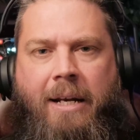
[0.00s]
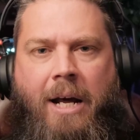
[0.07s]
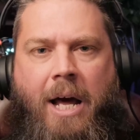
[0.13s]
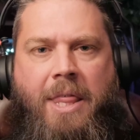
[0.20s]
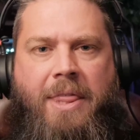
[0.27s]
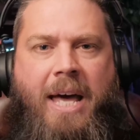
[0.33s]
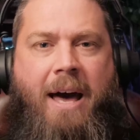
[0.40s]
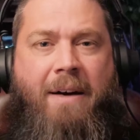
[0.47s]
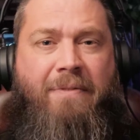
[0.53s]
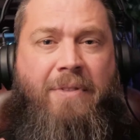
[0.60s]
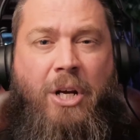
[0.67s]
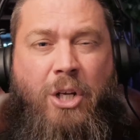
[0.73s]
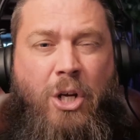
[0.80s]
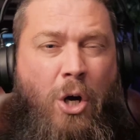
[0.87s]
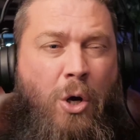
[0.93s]
like that
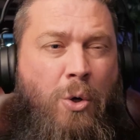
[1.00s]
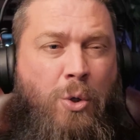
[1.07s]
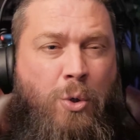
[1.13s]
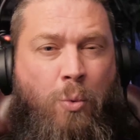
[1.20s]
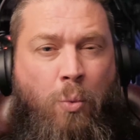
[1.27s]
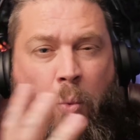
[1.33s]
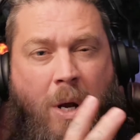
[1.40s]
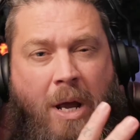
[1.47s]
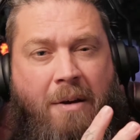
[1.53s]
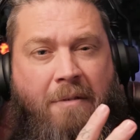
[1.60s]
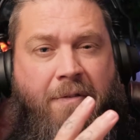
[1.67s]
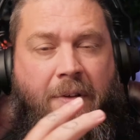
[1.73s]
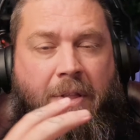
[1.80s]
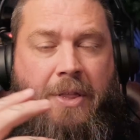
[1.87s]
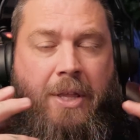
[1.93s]
that goes
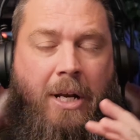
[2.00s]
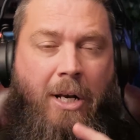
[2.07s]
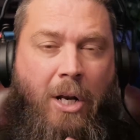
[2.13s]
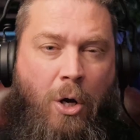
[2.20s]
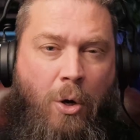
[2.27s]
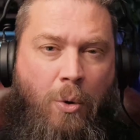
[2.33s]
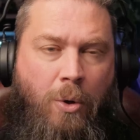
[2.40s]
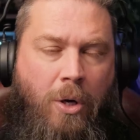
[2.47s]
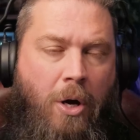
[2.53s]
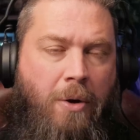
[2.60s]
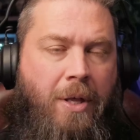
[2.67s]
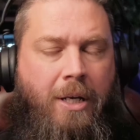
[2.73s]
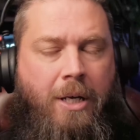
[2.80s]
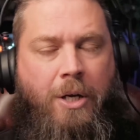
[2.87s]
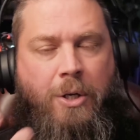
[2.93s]
with the logo,
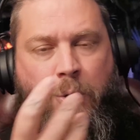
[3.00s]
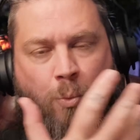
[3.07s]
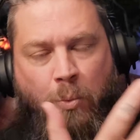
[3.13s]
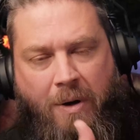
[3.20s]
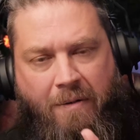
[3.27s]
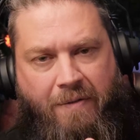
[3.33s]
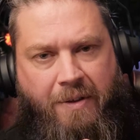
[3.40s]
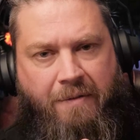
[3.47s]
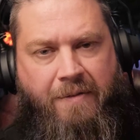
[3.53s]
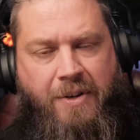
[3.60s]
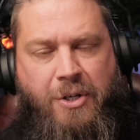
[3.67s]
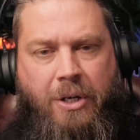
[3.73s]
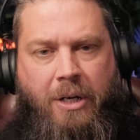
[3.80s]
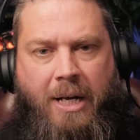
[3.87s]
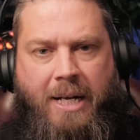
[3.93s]
that goes with the
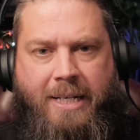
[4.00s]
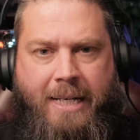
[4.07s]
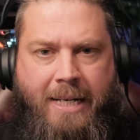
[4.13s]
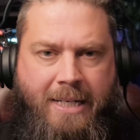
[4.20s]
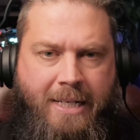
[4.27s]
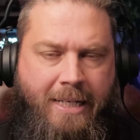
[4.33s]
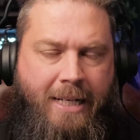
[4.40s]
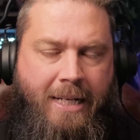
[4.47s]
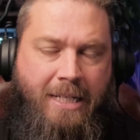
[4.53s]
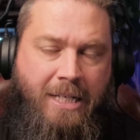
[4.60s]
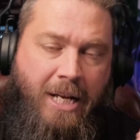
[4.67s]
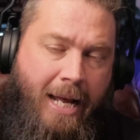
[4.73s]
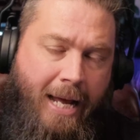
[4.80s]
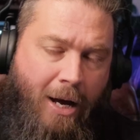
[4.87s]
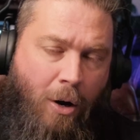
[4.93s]
visual identity, that's
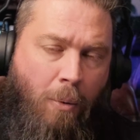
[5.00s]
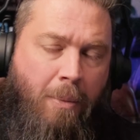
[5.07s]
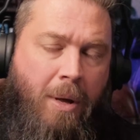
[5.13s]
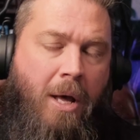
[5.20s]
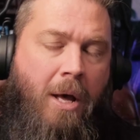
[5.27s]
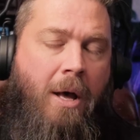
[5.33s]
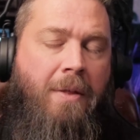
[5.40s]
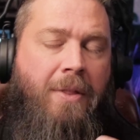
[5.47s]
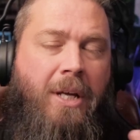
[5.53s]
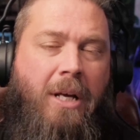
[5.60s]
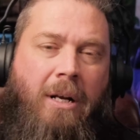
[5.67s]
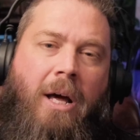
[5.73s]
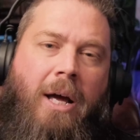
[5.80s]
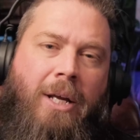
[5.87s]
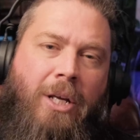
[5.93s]
going to help the
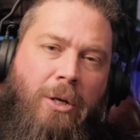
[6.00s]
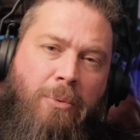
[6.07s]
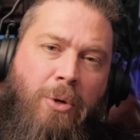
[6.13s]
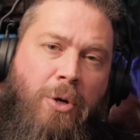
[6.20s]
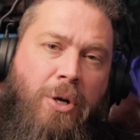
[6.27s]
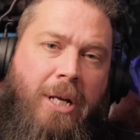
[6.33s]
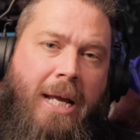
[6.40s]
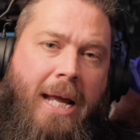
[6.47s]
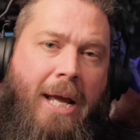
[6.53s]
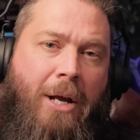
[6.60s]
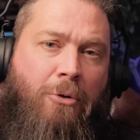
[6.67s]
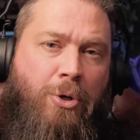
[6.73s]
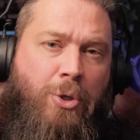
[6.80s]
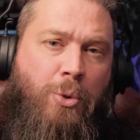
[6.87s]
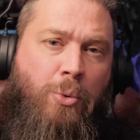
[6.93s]
client communicate
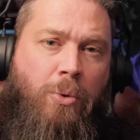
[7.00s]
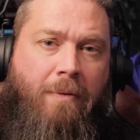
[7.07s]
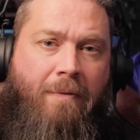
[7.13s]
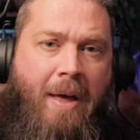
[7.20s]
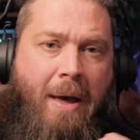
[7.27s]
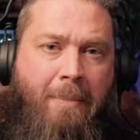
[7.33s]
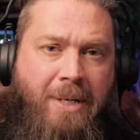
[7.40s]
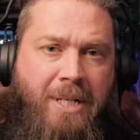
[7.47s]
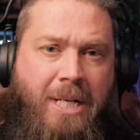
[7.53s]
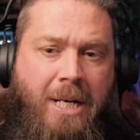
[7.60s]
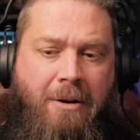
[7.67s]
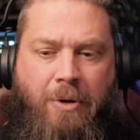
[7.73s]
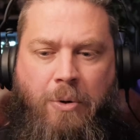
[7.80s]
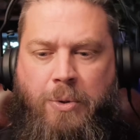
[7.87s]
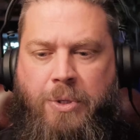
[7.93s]
across all of their
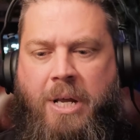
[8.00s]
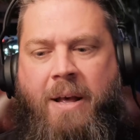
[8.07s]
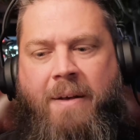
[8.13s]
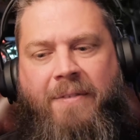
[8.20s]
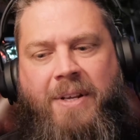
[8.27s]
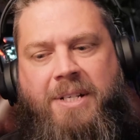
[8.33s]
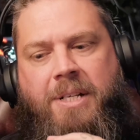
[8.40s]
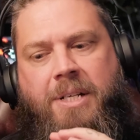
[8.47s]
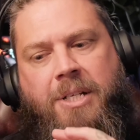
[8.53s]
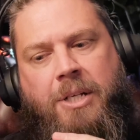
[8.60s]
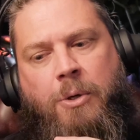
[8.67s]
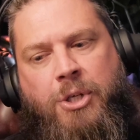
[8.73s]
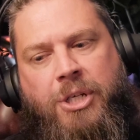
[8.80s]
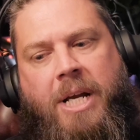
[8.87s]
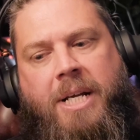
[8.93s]
materials. This
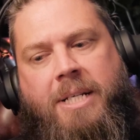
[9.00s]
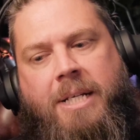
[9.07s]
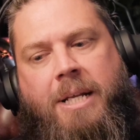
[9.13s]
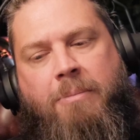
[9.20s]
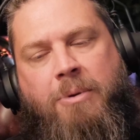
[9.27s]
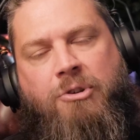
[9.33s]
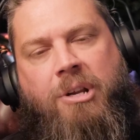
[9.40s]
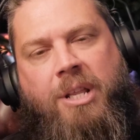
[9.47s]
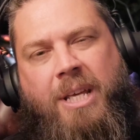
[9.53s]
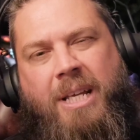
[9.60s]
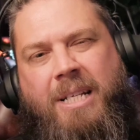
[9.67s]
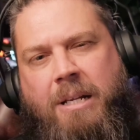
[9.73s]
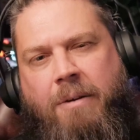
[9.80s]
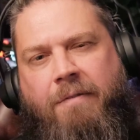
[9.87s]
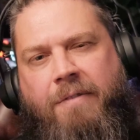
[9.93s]
associated imagery thing
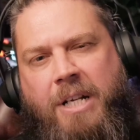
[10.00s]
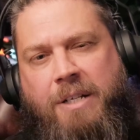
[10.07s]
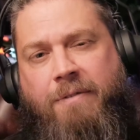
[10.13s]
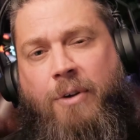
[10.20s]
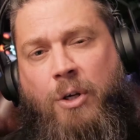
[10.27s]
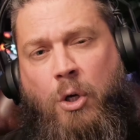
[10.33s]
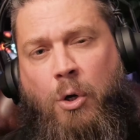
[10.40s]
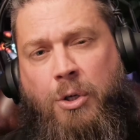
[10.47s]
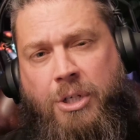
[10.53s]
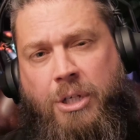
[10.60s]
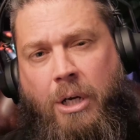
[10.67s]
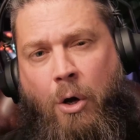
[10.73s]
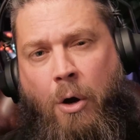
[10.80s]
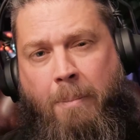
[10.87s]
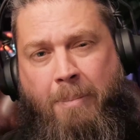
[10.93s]
is something that's
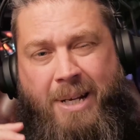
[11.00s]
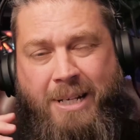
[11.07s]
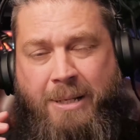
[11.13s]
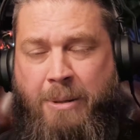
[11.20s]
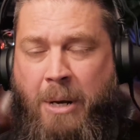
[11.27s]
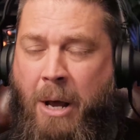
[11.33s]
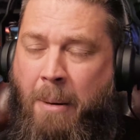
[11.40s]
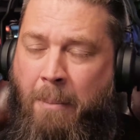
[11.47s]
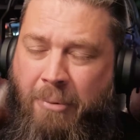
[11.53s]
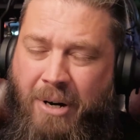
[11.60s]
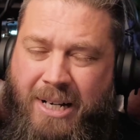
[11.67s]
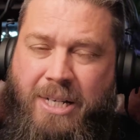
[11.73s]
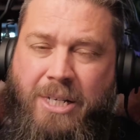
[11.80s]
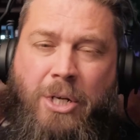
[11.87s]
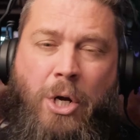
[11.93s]
forgotten a lot, but it
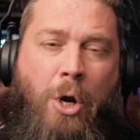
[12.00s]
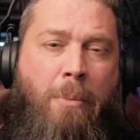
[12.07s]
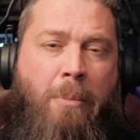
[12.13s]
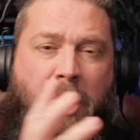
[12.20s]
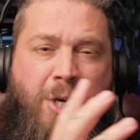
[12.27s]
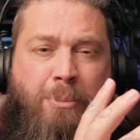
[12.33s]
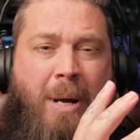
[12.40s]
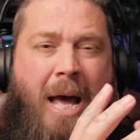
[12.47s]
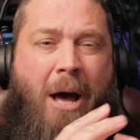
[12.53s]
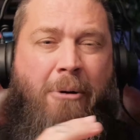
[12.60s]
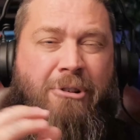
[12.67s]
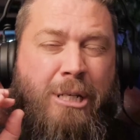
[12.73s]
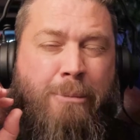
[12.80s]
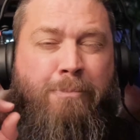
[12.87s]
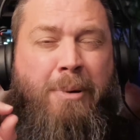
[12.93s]
brings so much
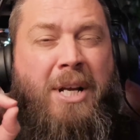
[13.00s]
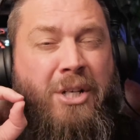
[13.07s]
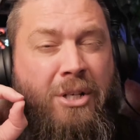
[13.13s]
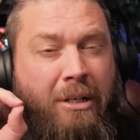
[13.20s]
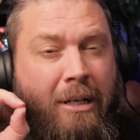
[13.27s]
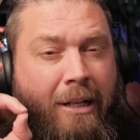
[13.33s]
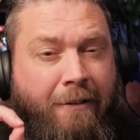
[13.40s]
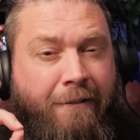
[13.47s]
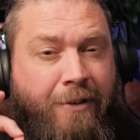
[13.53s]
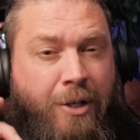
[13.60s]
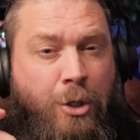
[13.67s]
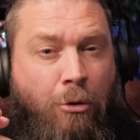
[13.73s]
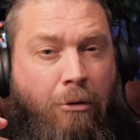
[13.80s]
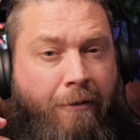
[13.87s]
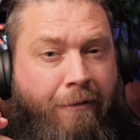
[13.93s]
power, especially the
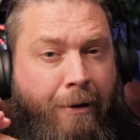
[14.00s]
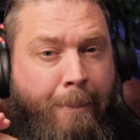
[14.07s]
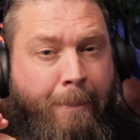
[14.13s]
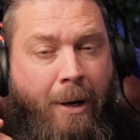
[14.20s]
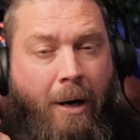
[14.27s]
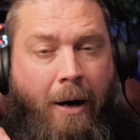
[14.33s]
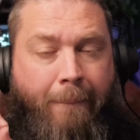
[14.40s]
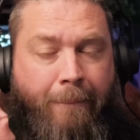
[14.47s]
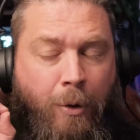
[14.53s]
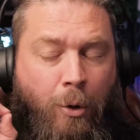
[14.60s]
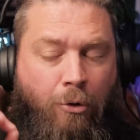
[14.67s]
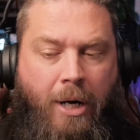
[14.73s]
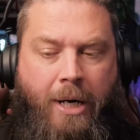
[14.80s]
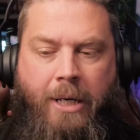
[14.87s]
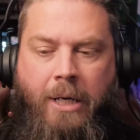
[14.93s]
photography part.
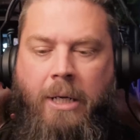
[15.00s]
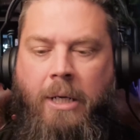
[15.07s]
All right.